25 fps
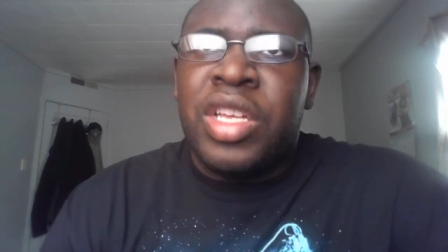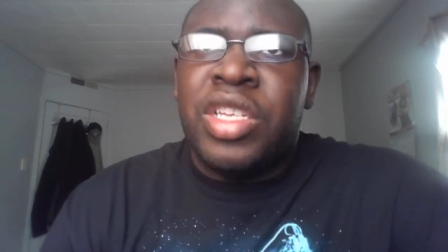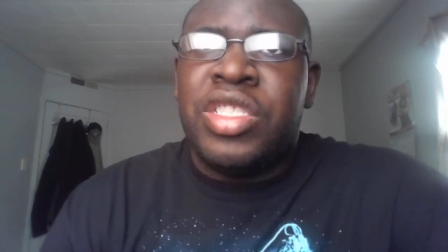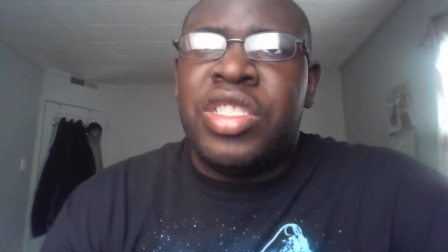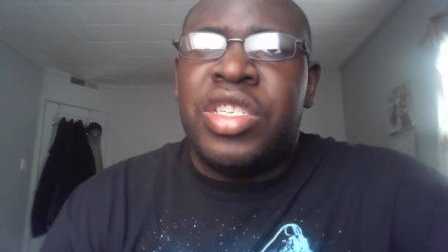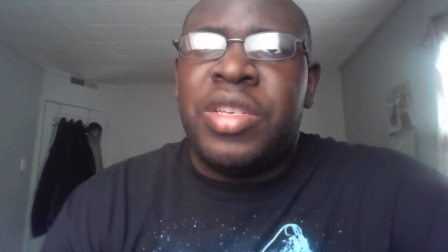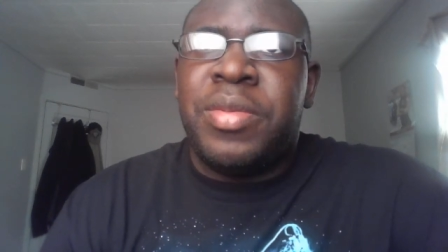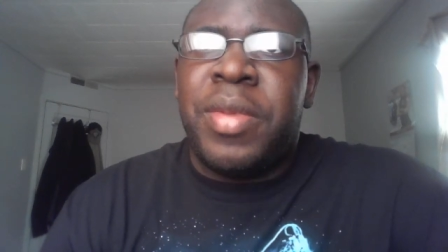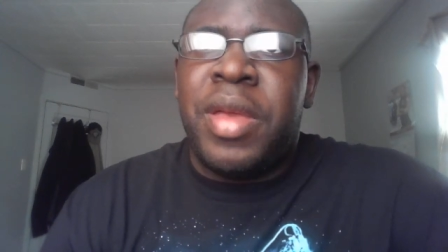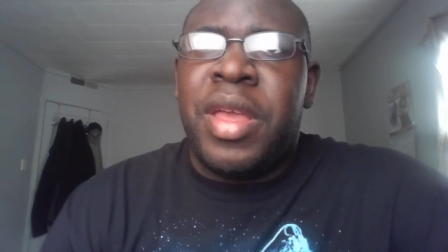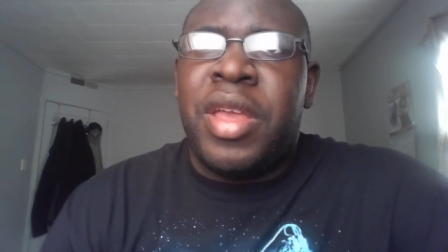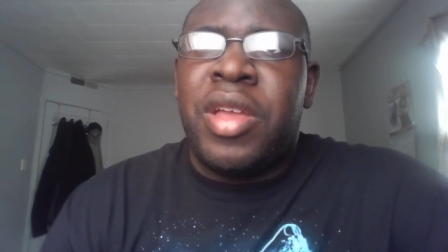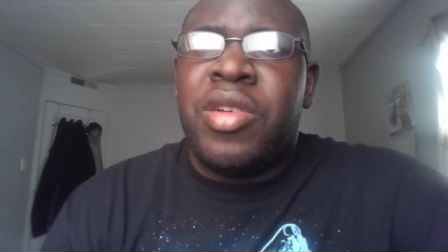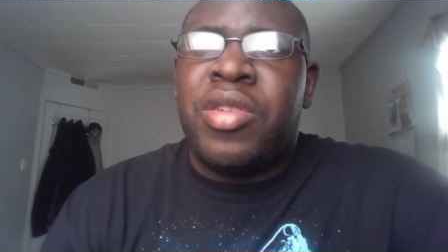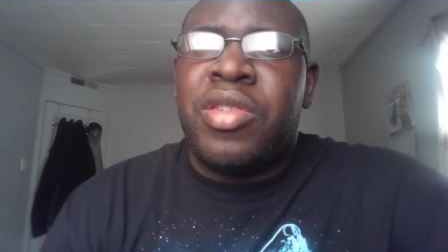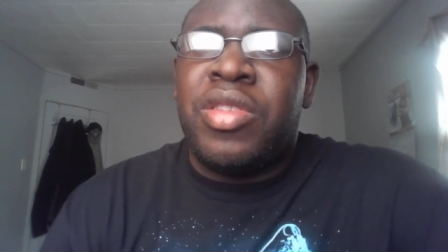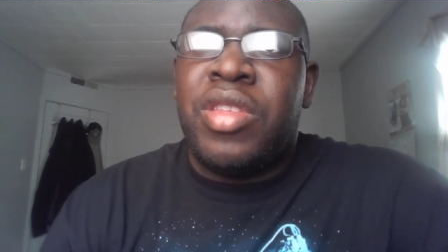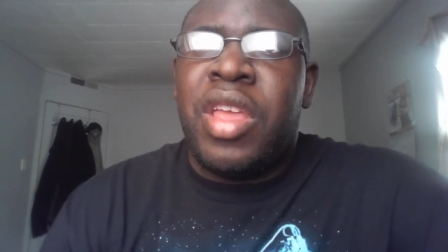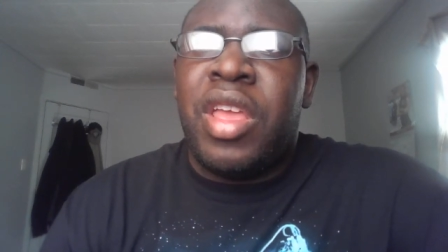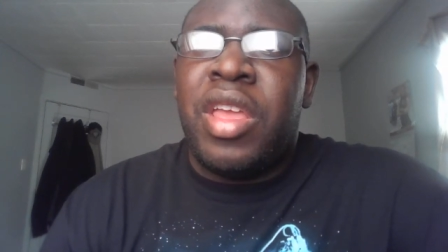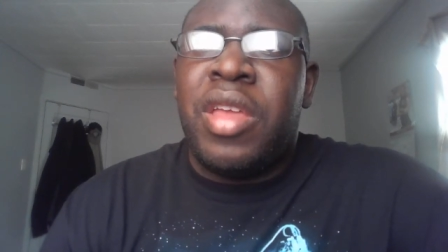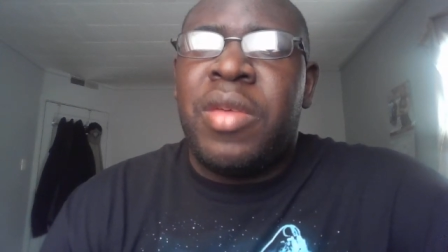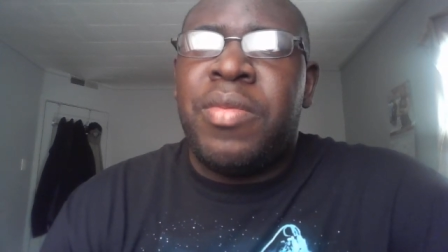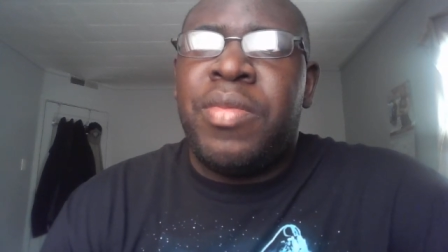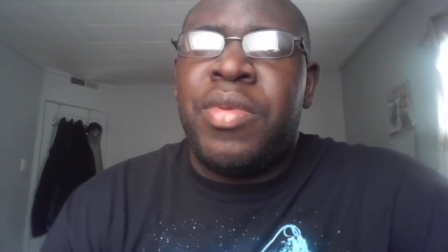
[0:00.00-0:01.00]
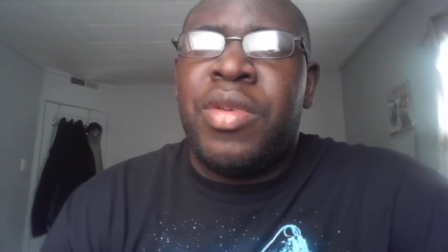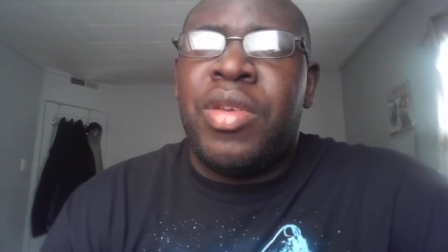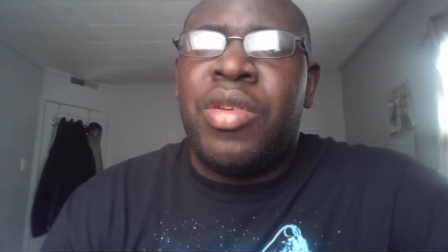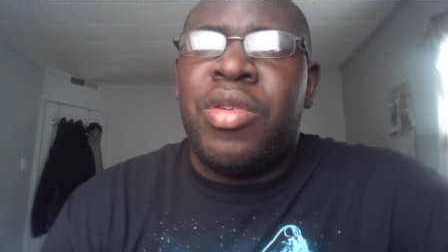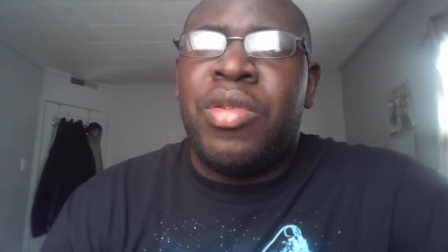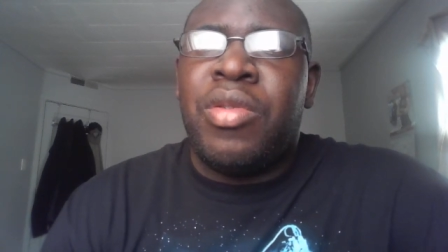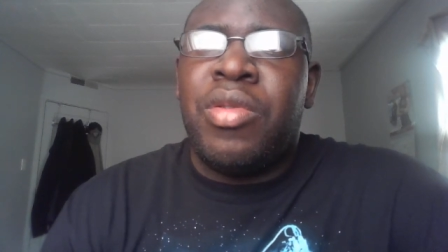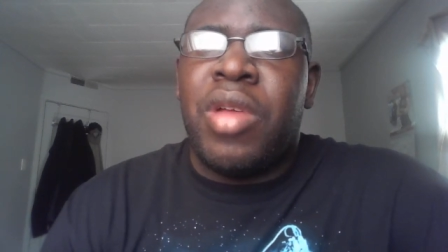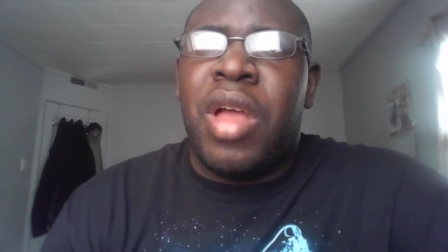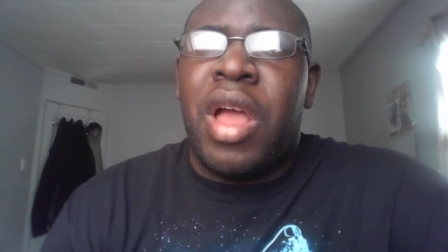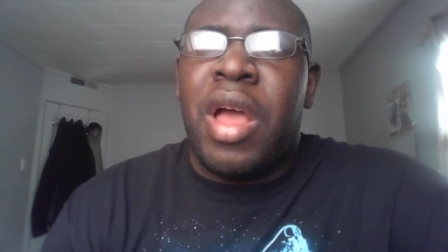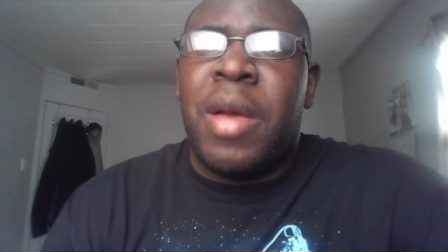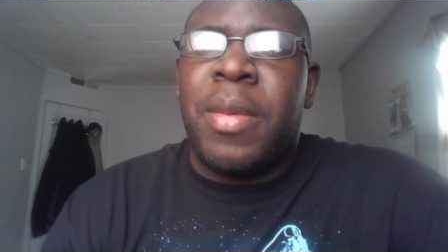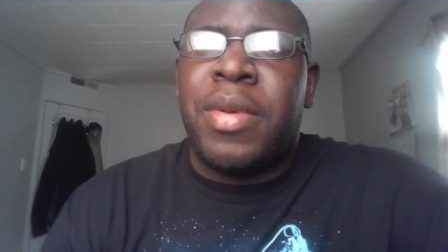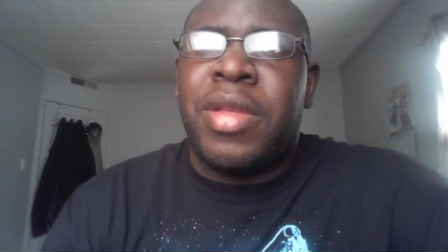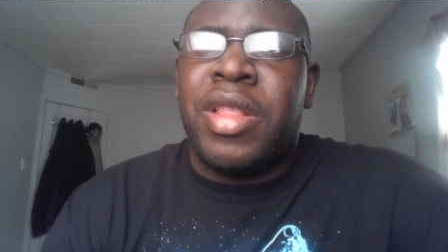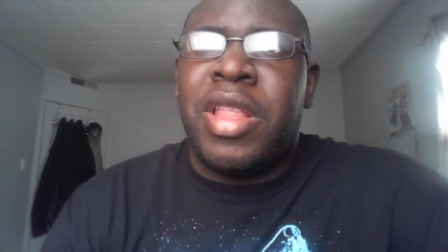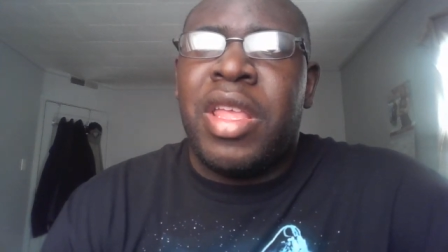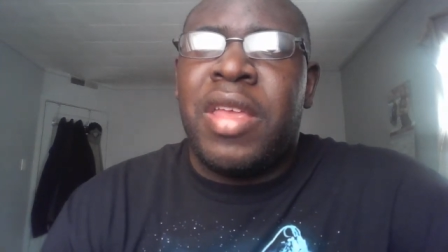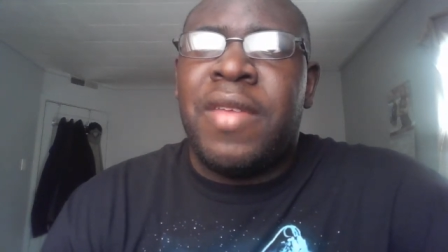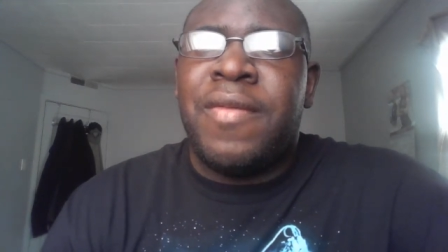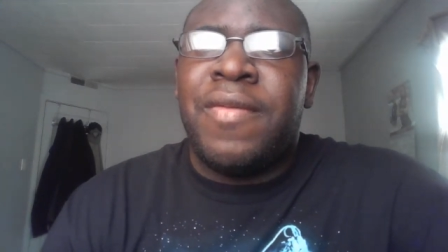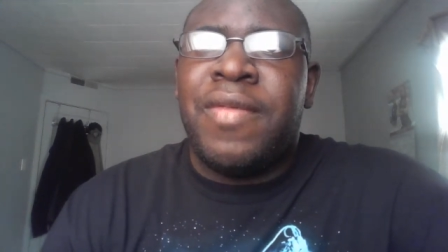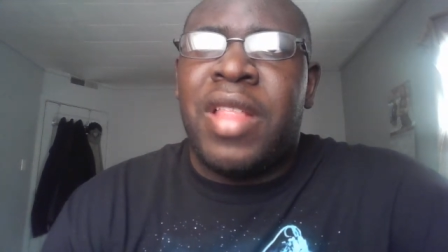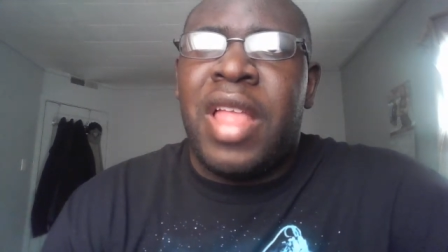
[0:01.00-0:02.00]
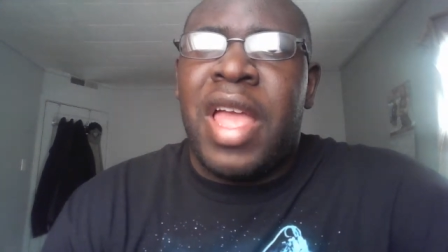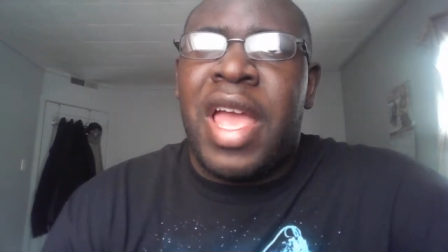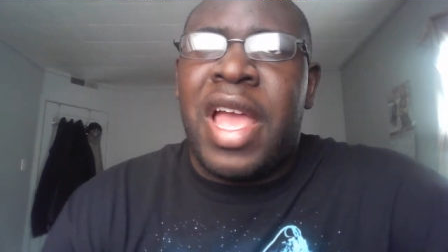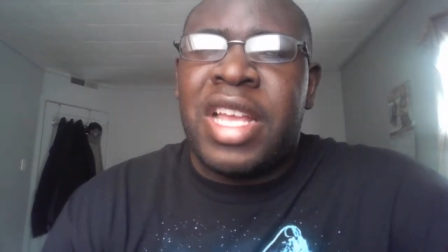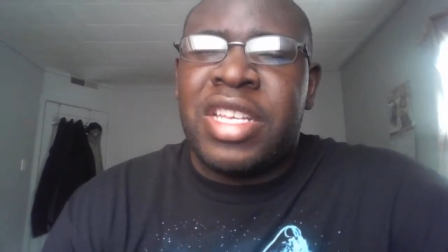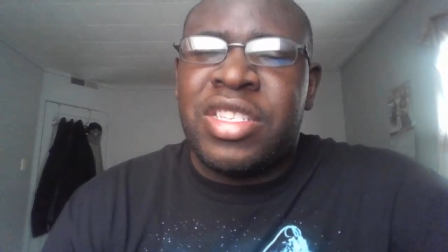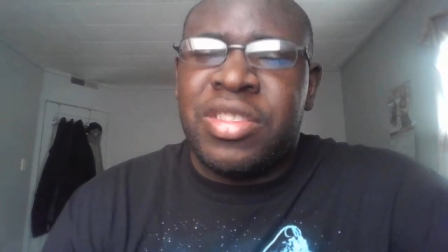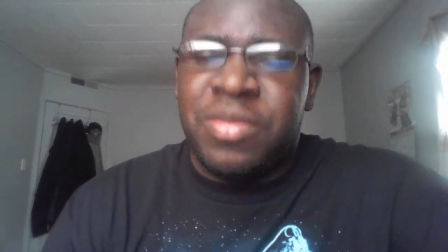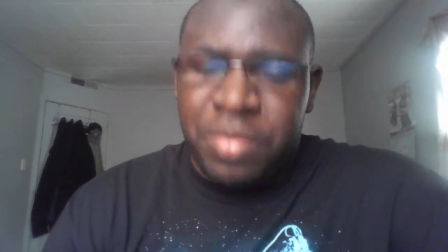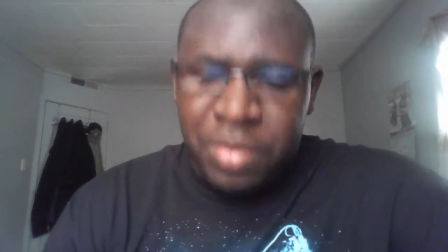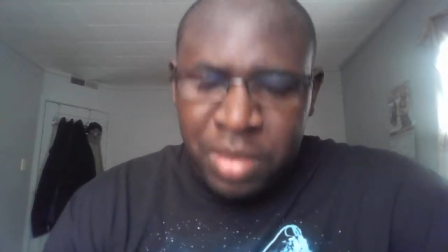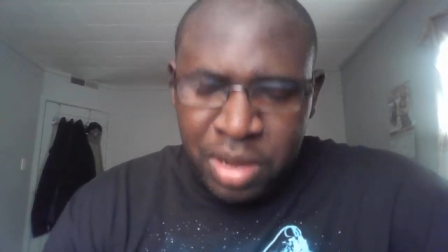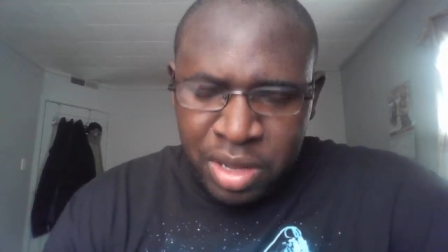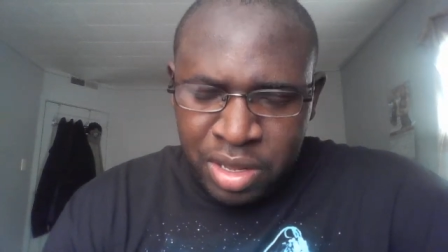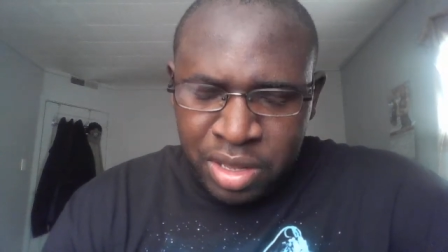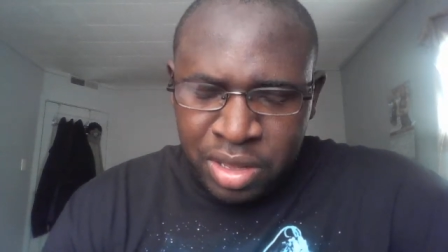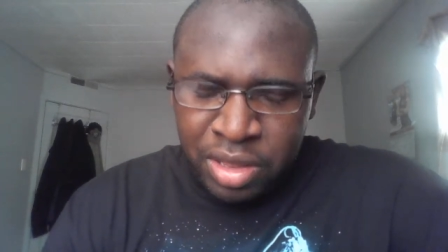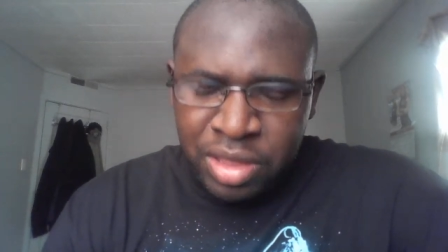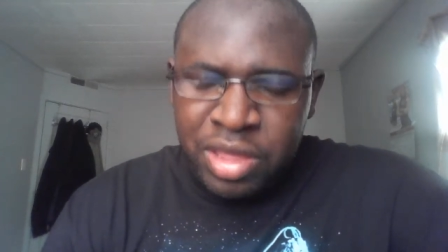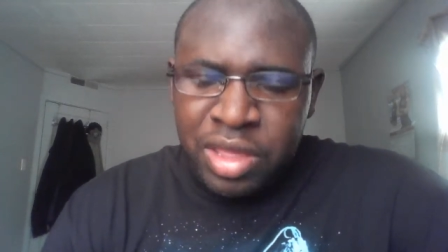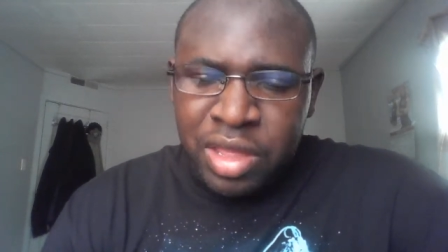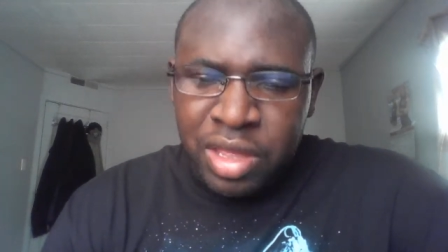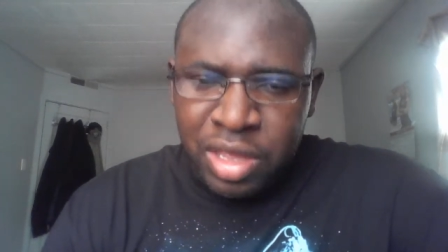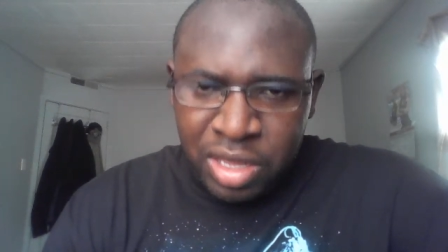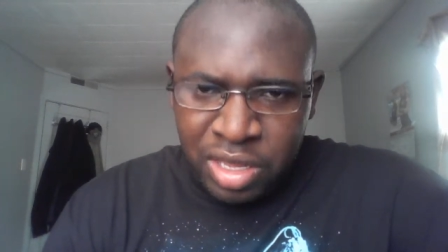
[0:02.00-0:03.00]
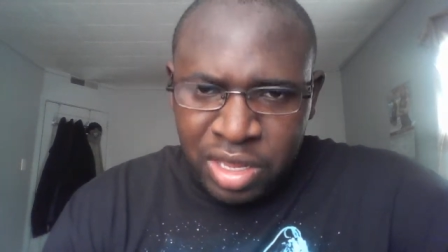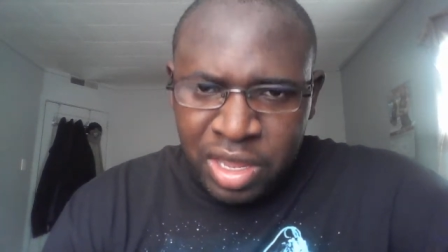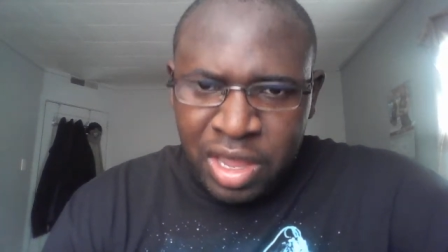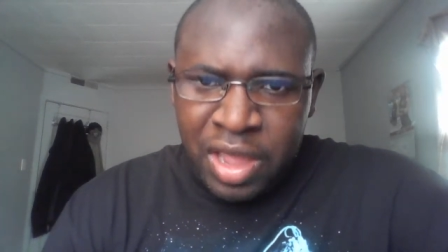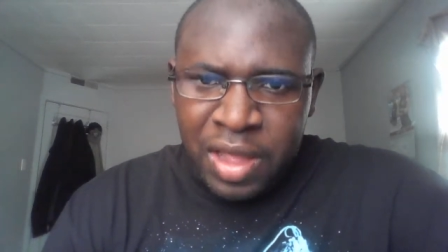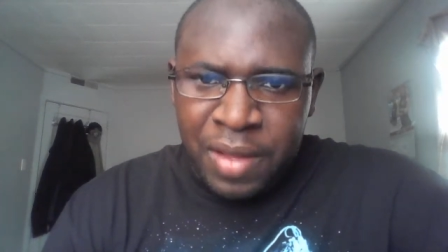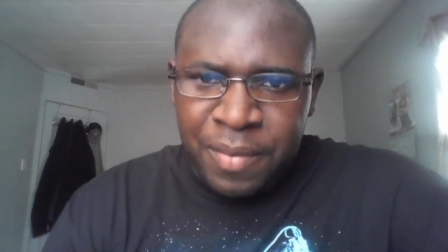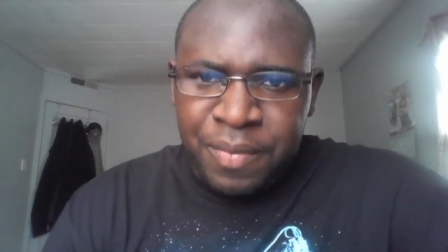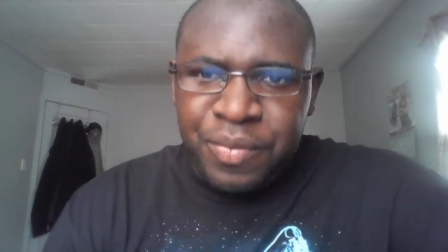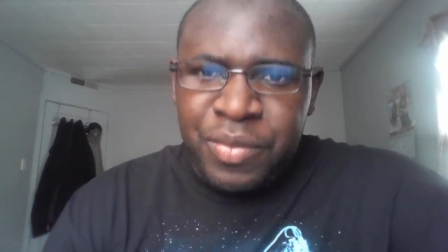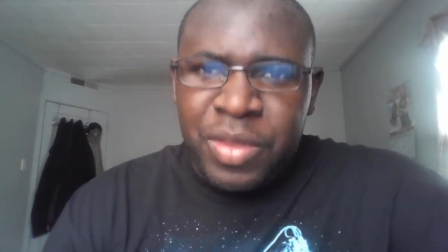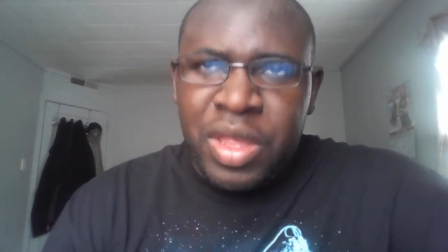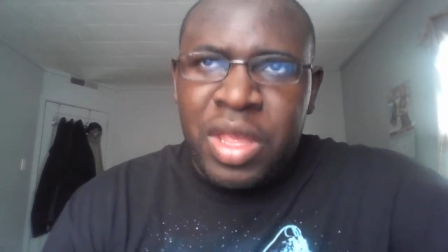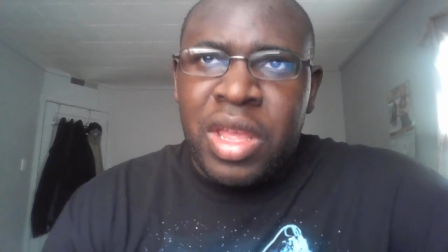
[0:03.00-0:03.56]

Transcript: she made her debut, I believe, last month. Yep.